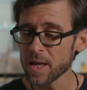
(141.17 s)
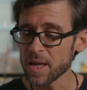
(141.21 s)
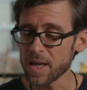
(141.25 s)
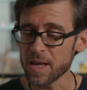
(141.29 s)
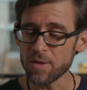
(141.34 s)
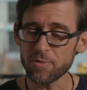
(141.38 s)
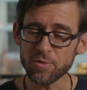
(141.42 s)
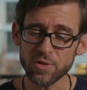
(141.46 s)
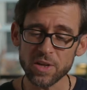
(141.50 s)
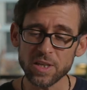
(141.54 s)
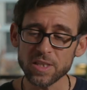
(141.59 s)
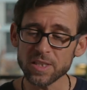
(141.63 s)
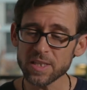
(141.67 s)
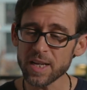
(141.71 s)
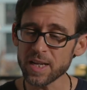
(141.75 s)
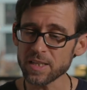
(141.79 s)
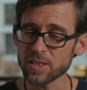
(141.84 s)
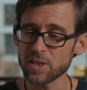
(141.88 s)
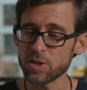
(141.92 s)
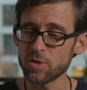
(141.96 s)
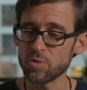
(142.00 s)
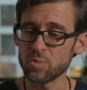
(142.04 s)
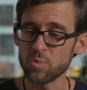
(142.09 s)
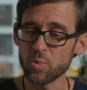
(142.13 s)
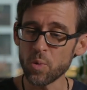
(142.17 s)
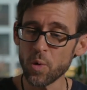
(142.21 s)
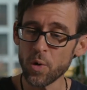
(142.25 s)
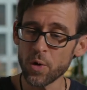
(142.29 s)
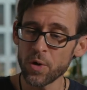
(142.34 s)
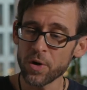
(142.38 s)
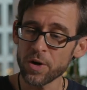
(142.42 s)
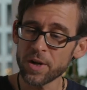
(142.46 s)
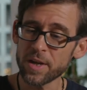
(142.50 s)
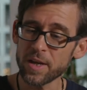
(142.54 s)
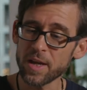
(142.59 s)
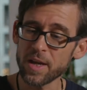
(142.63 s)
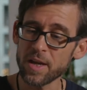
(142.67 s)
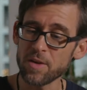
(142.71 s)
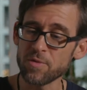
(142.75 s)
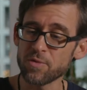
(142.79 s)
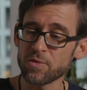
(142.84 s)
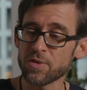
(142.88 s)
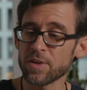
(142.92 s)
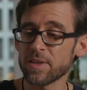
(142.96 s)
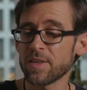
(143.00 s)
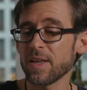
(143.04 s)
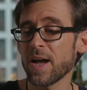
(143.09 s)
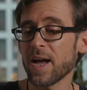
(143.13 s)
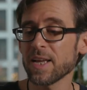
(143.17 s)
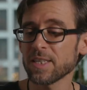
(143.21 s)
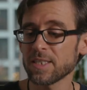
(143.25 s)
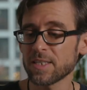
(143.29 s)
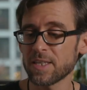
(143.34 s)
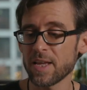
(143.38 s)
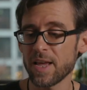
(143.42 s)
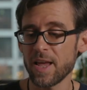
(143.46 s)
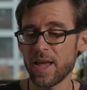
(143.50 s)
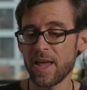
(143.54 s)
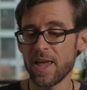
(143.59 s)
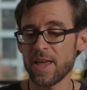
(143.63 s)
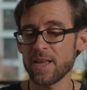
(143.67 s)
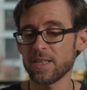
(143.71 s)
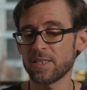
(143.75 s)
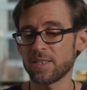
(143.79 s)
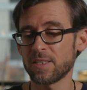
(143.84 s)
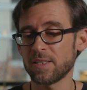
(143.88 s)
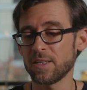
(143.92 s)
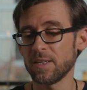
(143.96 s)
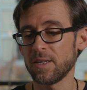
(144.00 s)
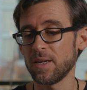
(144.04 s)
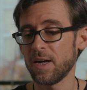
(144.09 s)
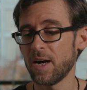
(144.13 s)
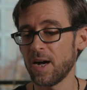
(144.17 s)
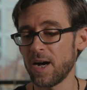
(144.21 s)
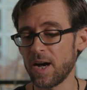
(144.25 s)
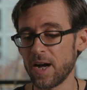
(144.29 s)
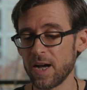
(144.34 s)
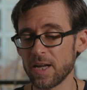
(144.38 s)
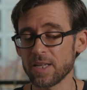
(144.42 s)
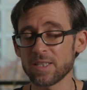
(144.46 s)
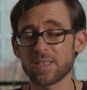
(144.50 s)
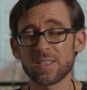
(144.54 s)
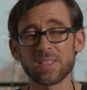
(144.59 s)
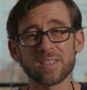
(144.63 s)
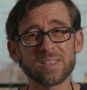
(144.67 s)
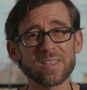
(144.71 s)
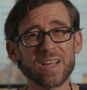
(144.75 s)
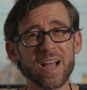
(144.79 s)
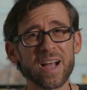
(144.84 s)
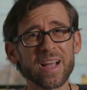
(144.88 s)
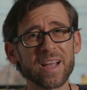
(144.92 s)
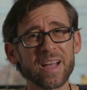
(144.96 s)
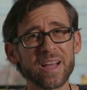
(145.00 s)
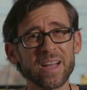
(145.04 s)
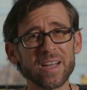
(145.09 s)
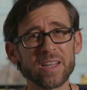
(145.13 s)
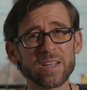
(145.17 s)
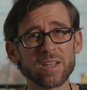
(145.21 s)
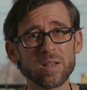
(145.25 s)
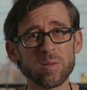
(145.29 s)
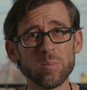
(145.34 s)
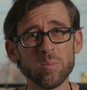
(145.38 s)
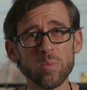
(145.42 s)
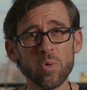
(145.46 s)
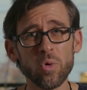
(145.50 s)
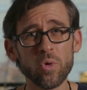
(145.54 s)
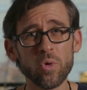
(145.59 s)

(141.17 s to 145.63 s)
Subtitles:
If this doesn't work, if the dust has stuck a little